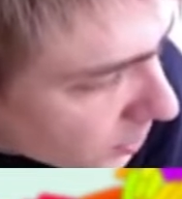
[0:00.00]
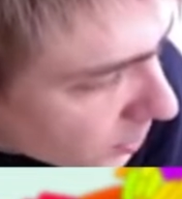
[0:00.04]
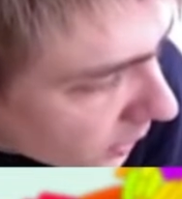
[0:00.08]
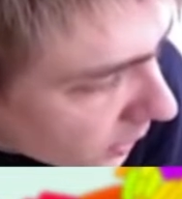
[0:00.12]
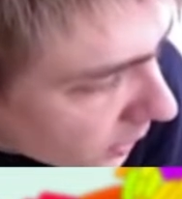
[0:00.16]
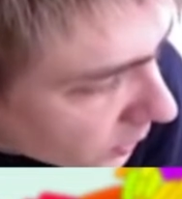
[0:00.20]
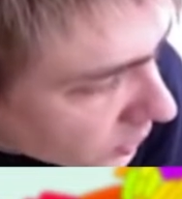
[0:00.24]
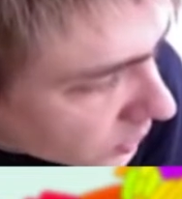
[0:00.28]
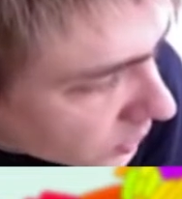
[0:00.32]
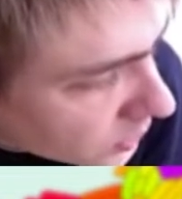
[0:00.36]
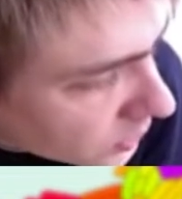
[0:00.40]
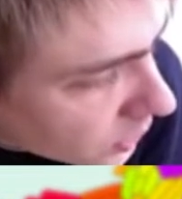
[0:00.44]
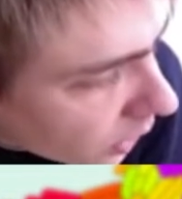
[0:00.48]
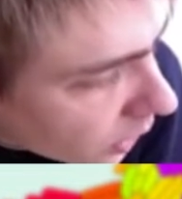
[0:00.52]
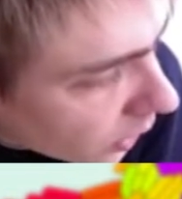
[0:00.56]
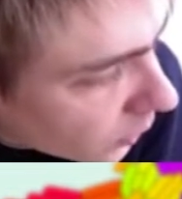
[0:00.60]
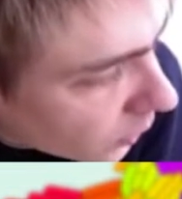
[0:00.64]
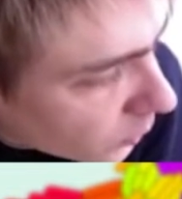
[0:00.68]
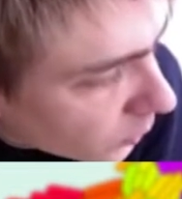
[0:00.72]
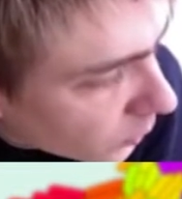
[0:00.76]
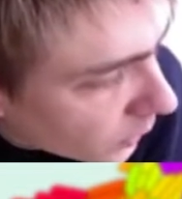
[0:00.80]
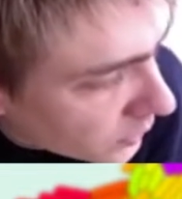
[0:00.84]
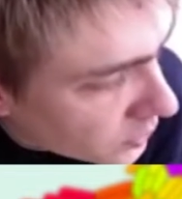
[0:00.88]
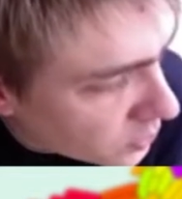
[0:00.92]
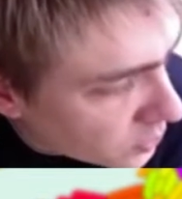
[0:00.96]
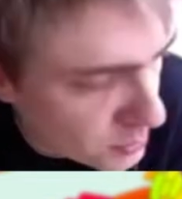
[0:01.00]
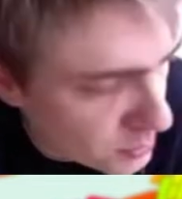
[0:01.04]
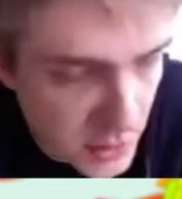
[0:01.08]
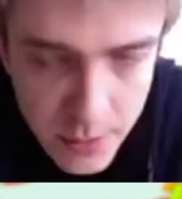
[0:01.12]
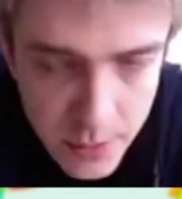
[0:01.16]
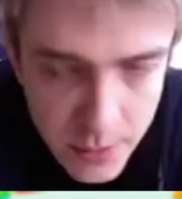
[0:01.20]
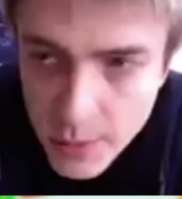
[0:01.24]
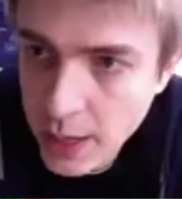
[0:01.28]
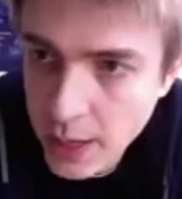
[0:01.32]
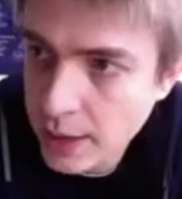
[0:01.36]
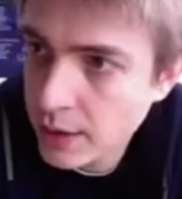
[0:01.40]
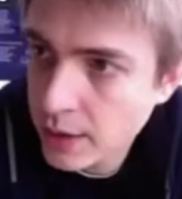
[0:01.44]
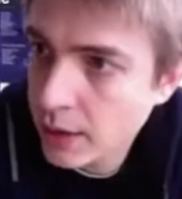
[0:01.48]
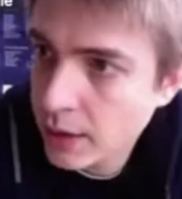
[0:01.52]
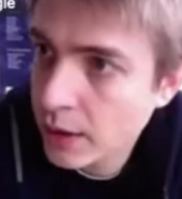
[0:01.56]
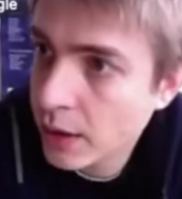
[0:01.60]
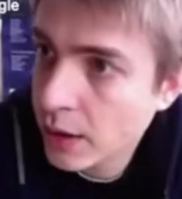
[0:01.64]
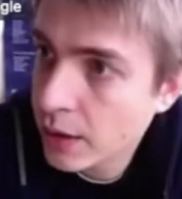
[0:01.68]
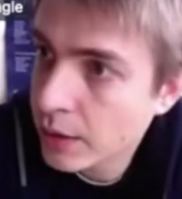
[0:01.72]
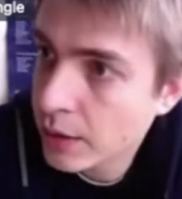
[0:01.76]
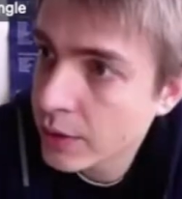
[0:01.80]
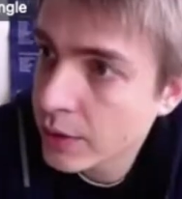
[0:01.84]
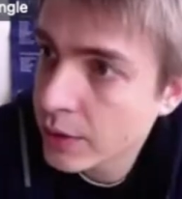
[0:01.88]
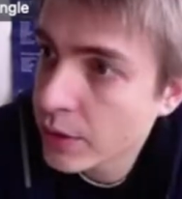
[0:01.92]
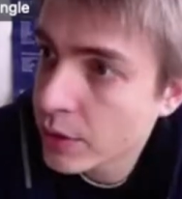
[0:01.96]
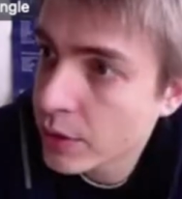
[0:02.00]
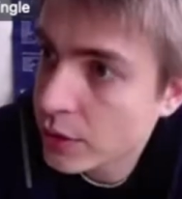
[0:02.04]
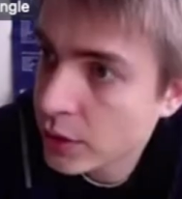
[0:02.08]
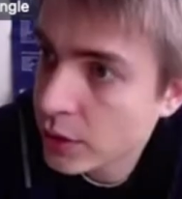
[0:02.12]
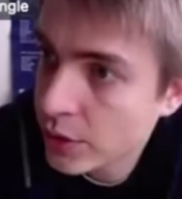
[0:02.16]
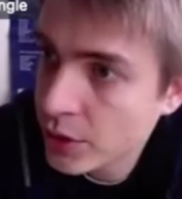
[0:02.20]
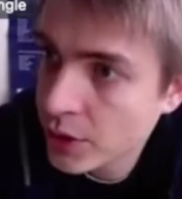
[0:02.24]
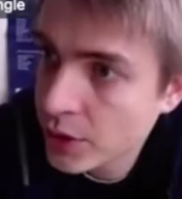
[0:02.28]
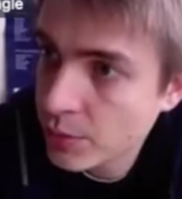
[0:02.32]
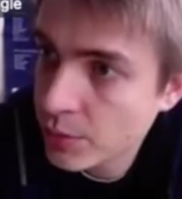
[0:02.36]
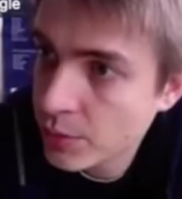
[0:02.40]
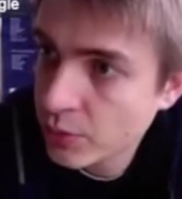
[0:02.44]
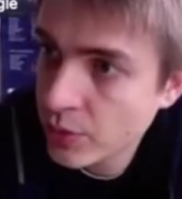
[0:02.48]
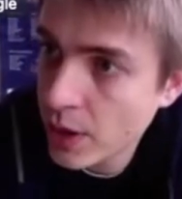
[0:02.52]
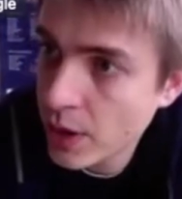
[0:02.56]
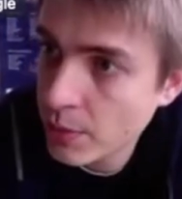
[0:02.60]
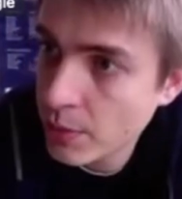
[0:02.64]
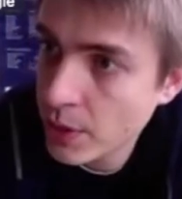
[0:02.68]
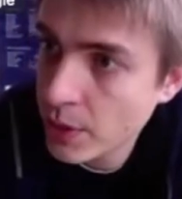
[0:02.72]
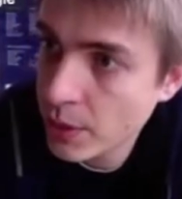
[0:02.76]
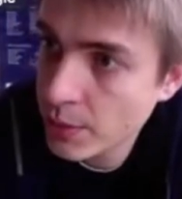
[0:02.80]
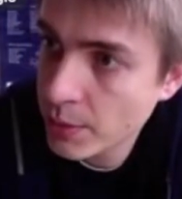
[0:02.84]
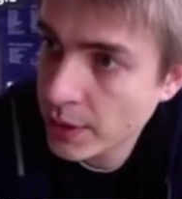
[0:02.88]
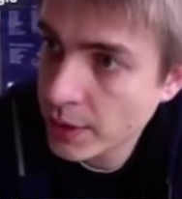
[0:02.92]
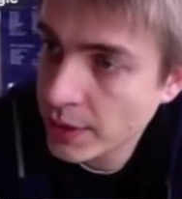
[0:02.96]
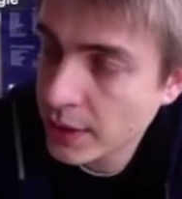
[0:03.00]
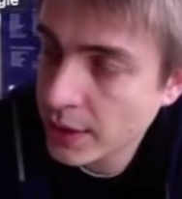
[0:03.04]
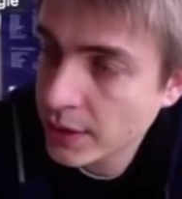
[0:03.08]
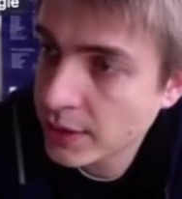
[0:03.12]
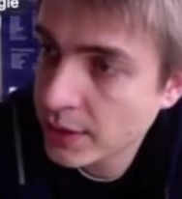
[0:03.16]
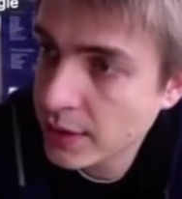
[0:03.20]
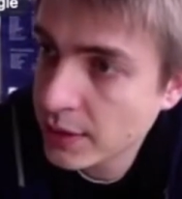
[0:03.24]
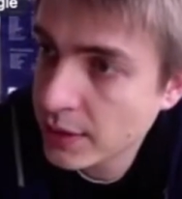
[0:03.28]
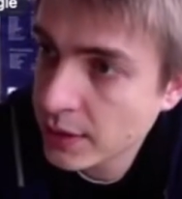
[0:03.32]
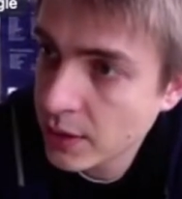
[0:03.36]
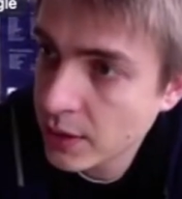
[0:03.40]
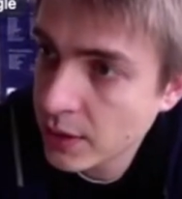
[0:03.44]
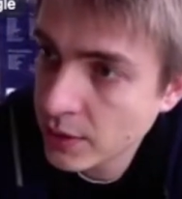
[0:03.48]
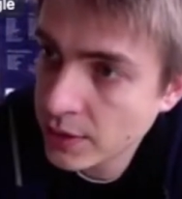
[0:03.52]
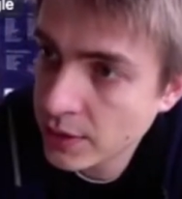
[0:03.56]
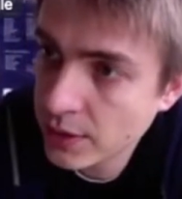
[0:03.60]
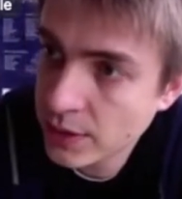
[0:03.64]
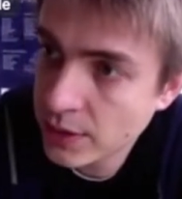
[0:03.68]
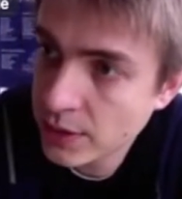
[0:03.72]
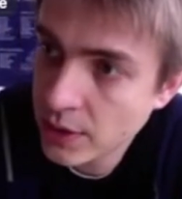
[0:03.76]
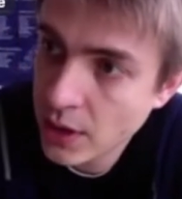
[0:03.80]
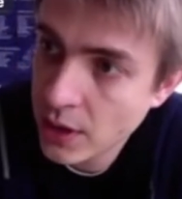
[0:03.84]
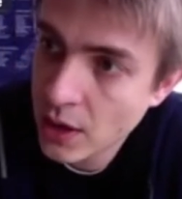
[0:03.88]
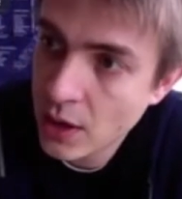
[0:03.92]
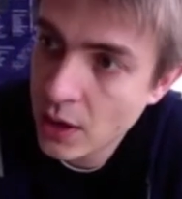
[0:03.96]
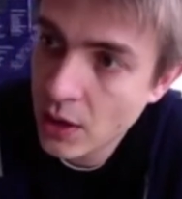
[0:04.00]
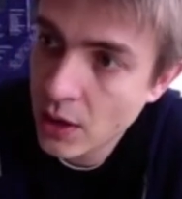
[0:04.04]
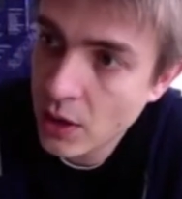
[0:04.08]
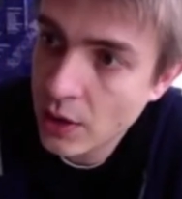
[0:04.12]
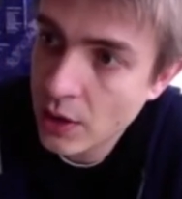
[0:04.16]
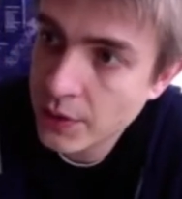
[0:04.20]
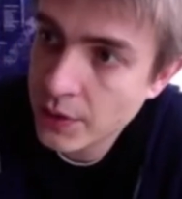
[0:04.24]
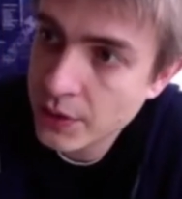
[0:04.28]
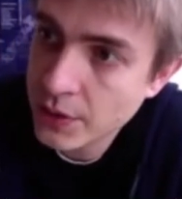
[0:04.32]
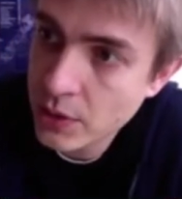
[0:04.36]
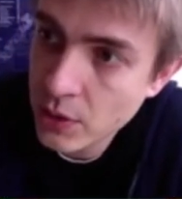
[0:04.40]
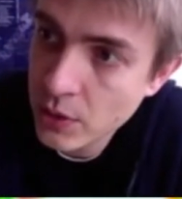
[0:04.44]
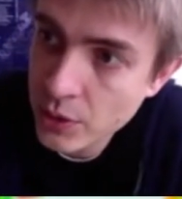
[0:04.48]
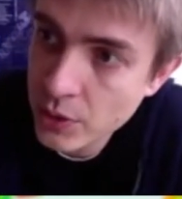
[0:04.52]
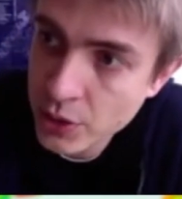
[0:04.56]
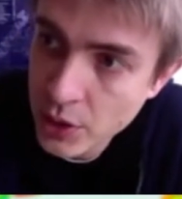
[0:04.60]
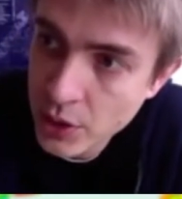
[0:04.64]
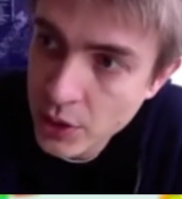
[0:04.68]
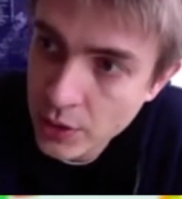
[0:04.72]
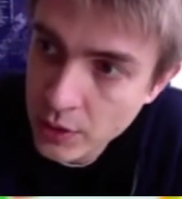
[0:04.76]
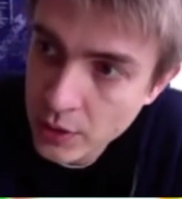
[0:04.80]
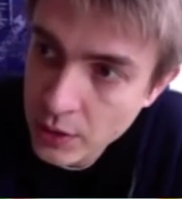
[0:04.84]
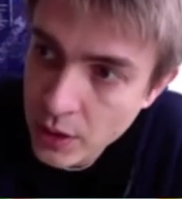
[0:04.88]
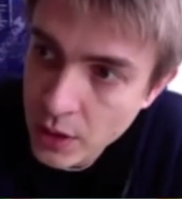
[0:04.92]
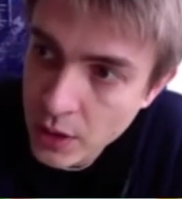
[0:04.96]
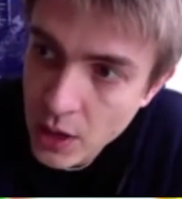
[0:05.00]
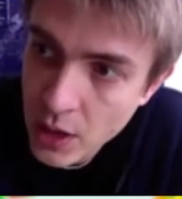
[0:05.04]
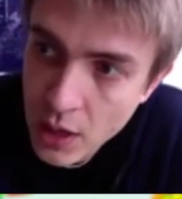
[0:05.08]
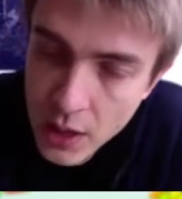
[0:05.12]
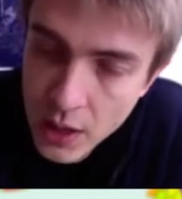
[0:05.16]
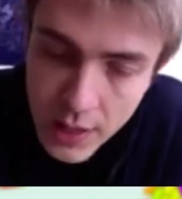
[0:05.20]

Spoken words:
about what you mean by the Cauchy problem and existence of solution.